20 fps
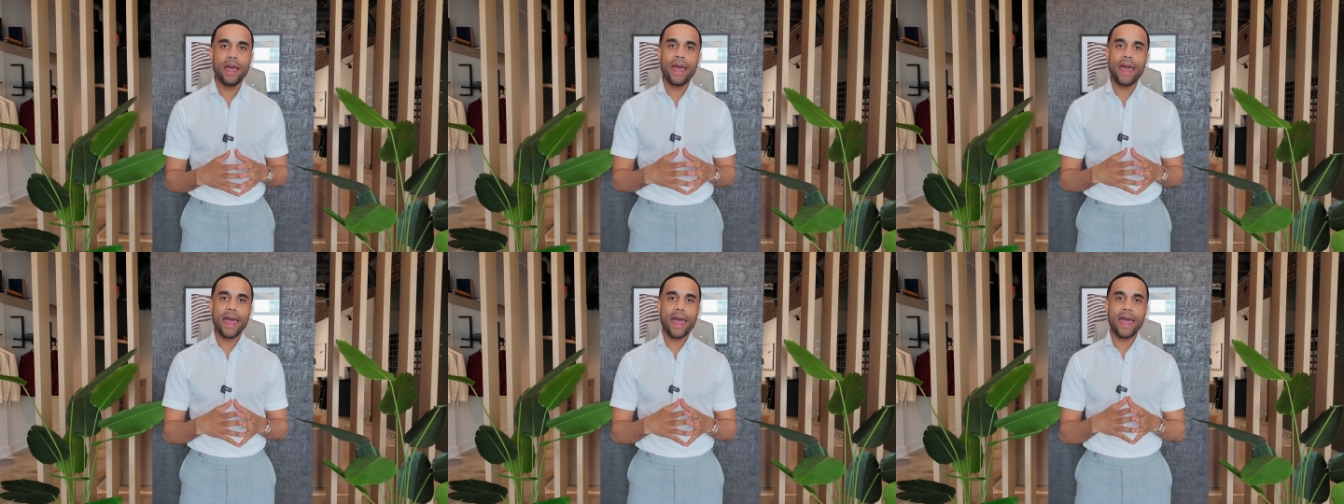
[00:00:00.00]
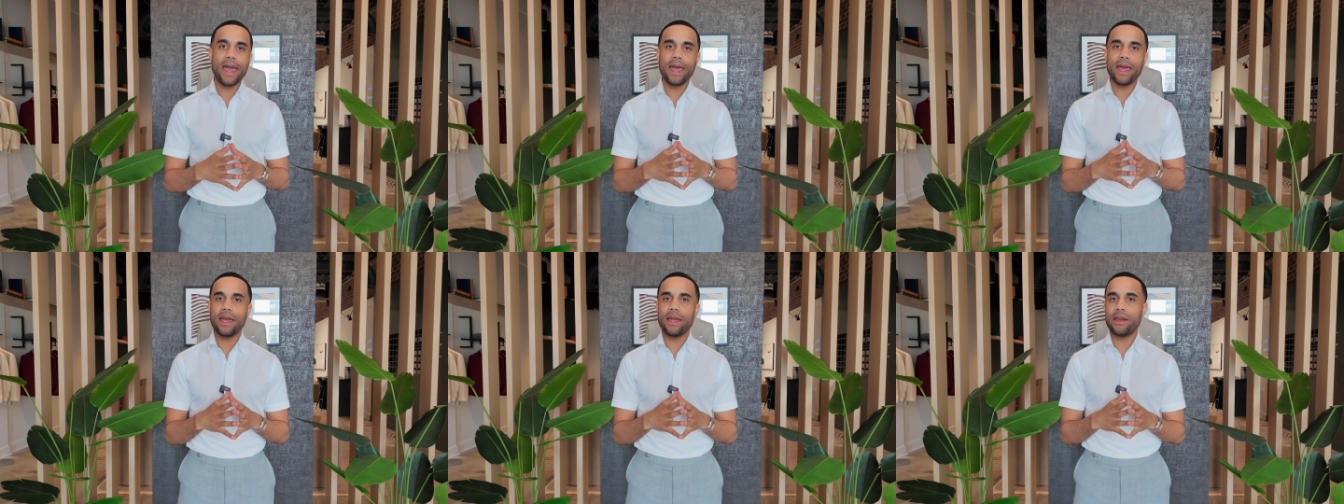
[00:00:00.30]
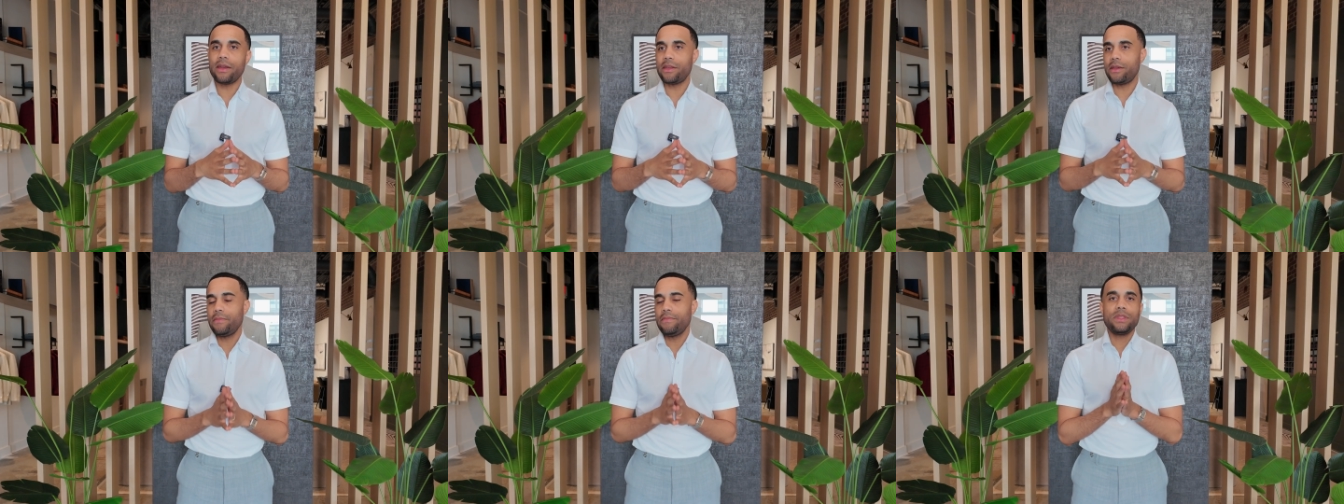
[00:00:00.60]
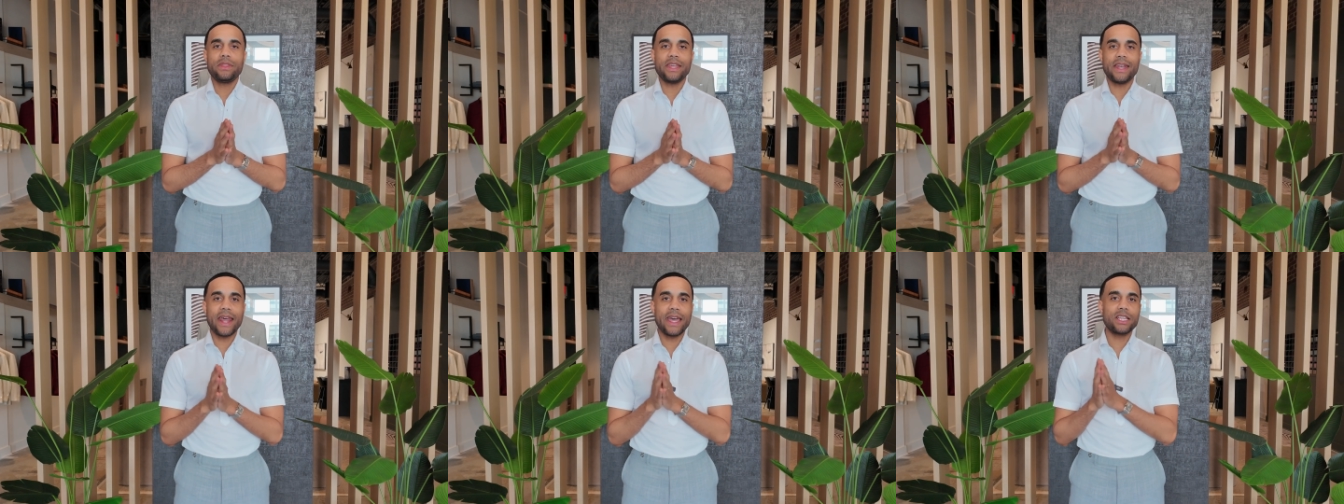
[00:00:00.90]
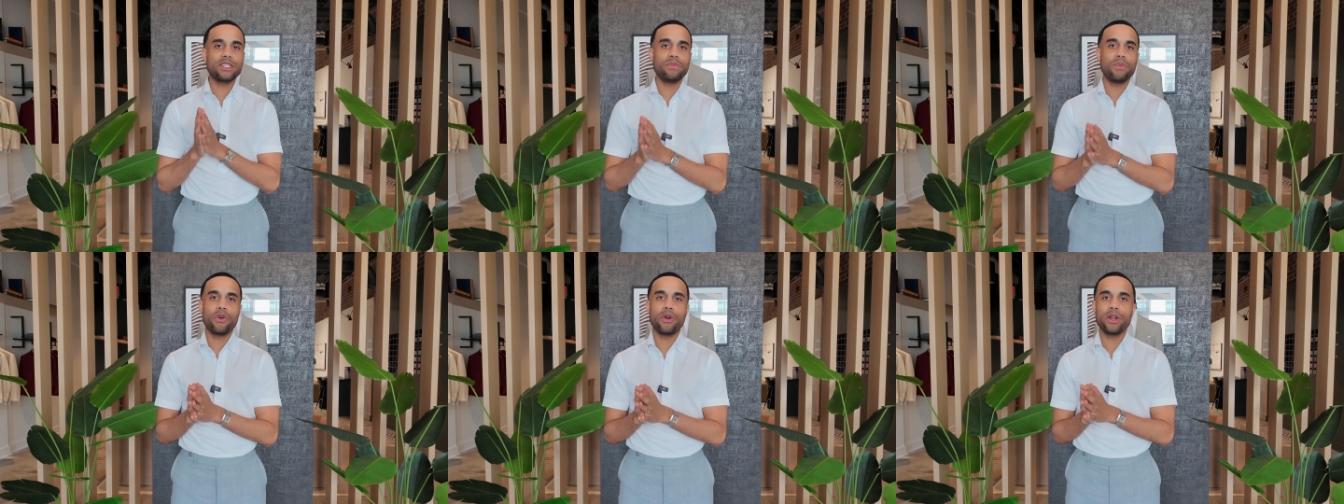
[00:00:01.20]
and the
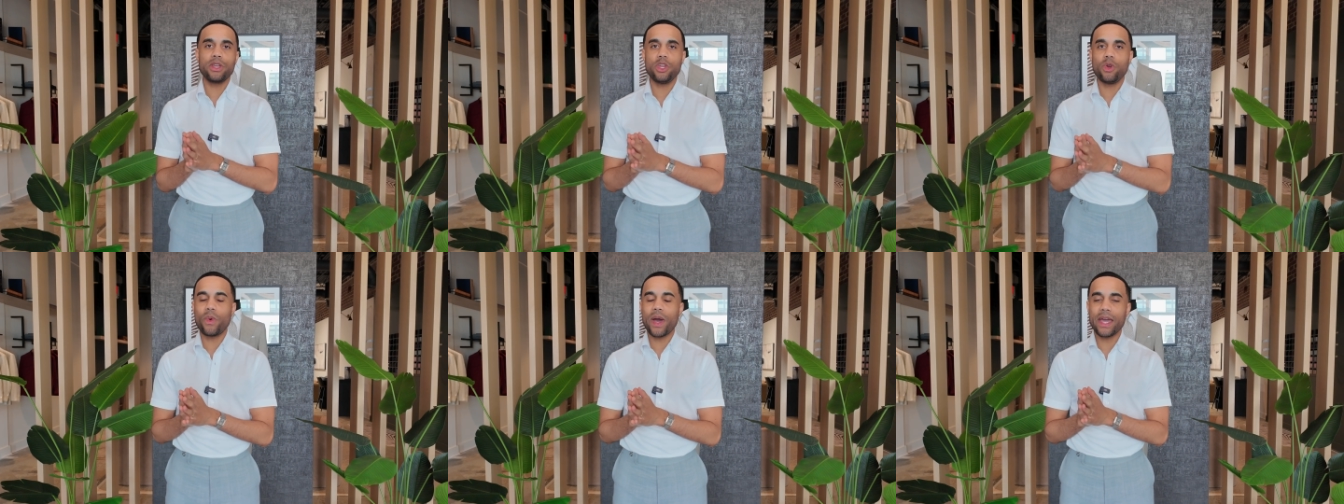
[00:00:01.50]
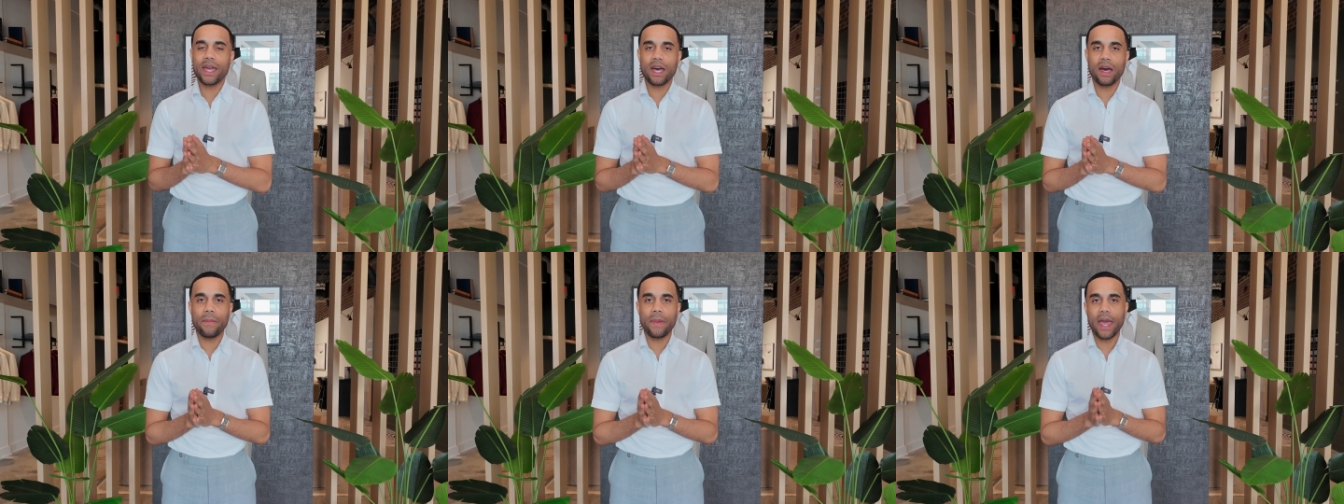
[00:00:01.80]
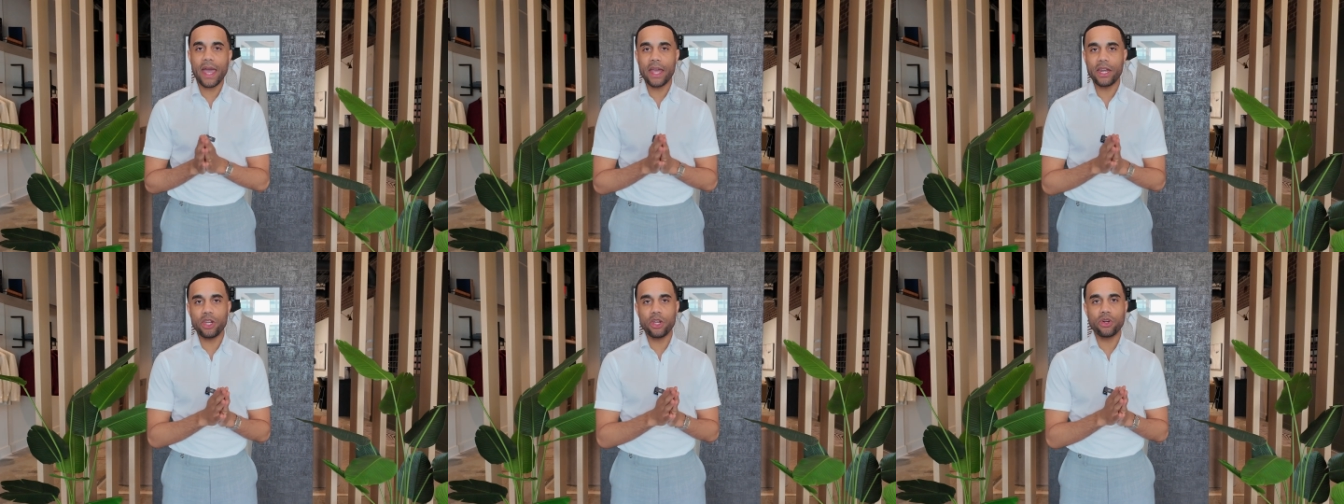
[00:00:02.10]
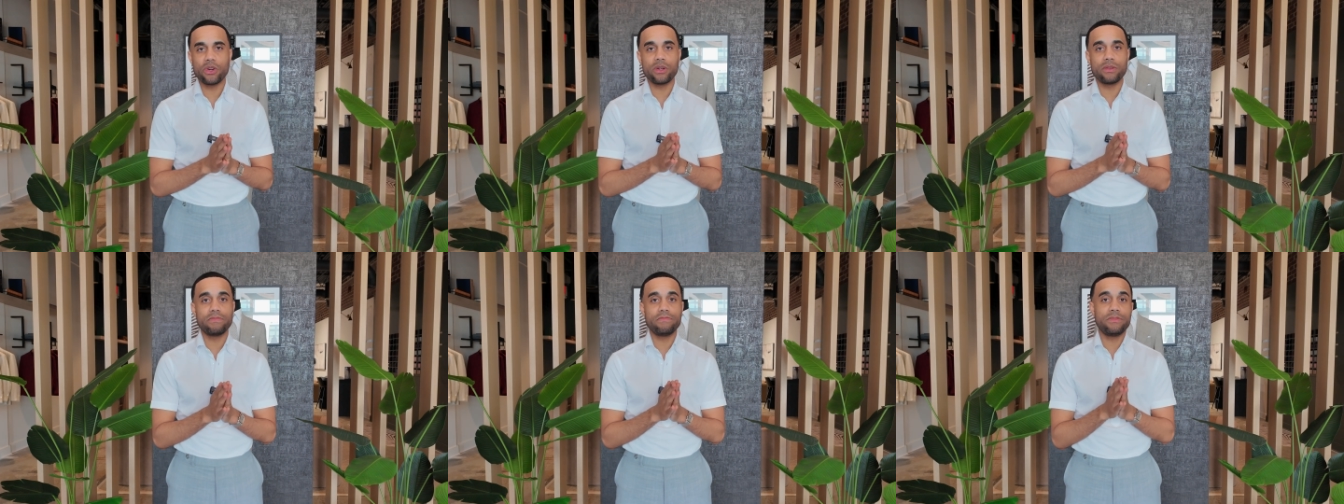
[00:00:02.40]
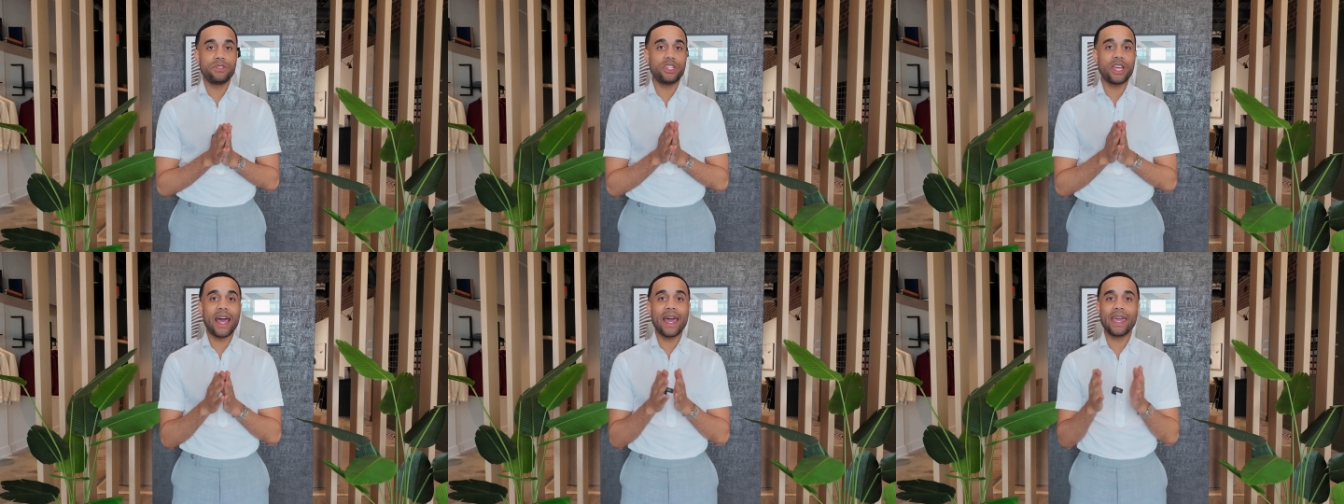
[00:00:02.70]
next morning you wake up and your
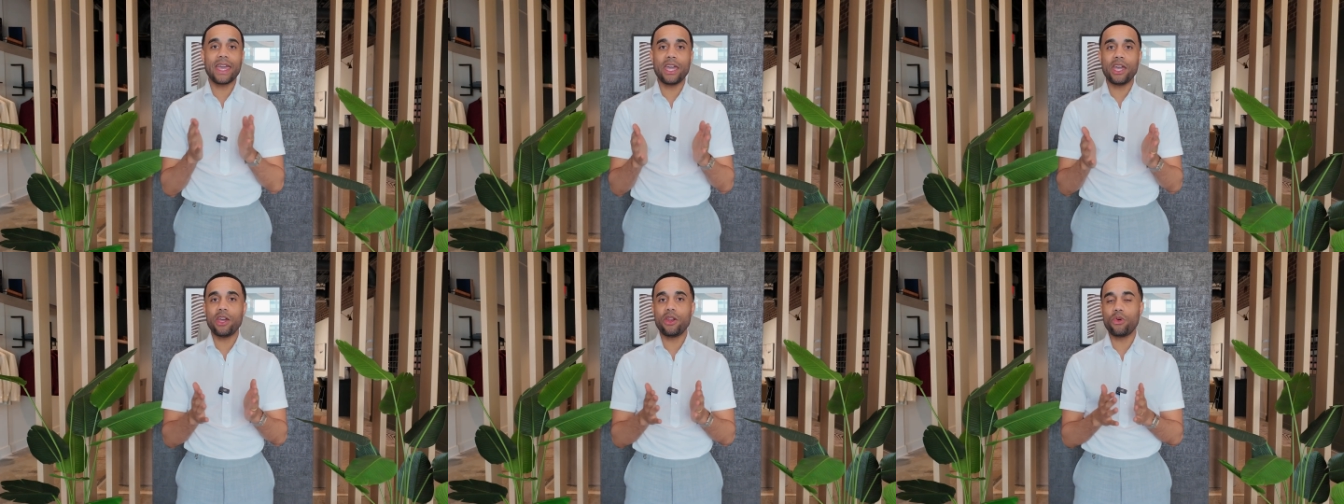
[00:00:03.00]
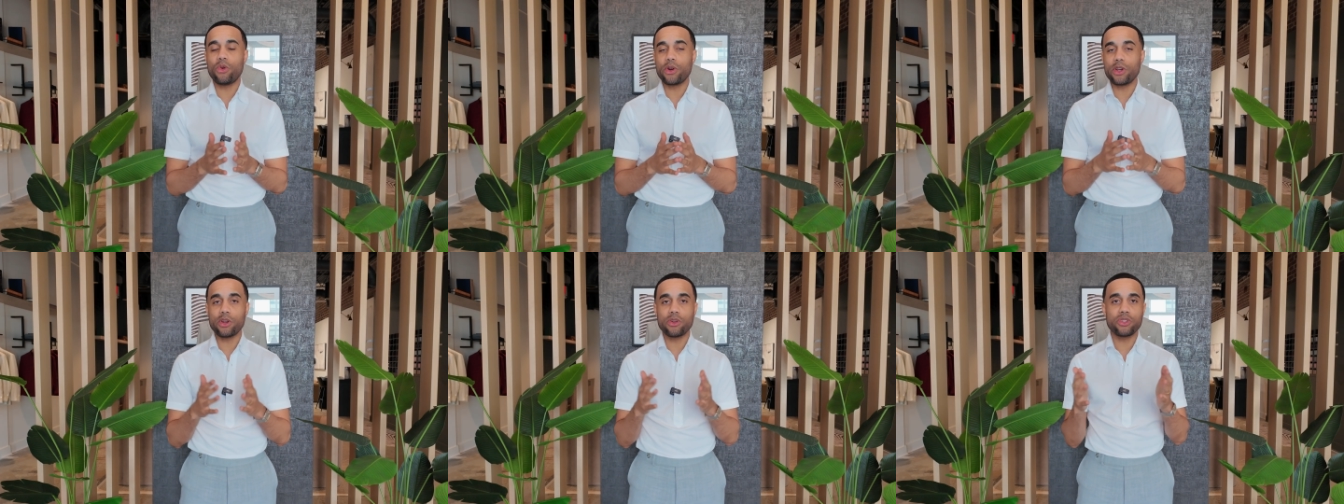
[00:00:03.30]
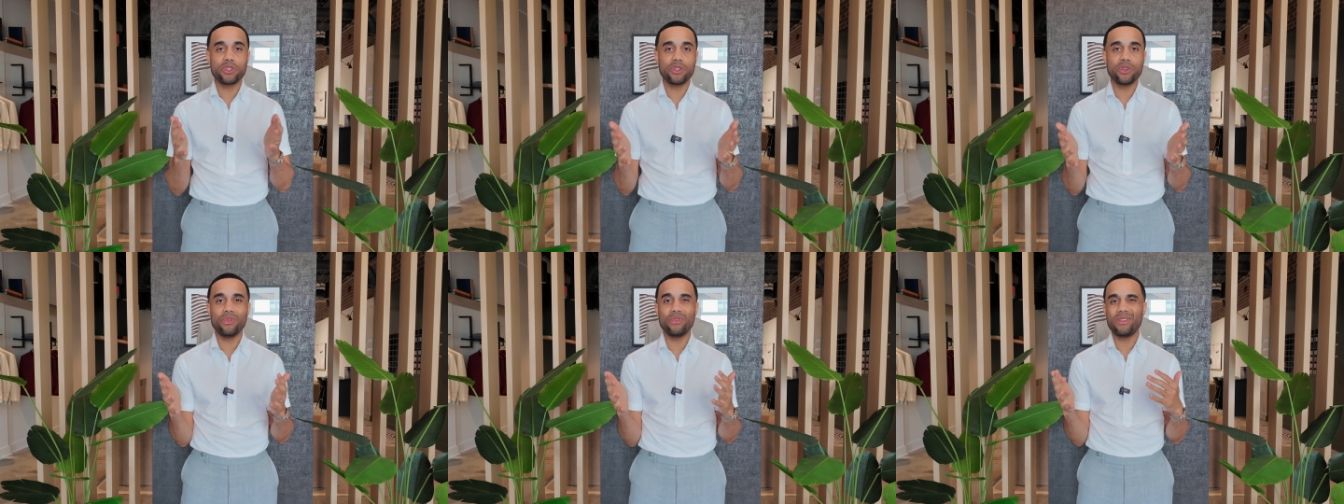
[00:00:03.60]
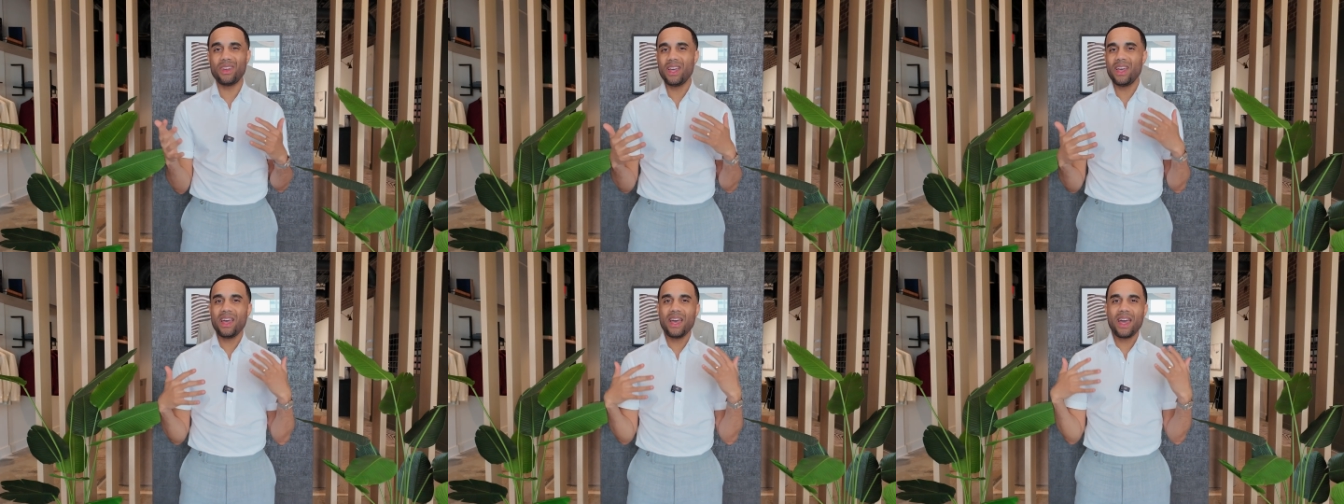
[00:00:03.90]
jacket or your suit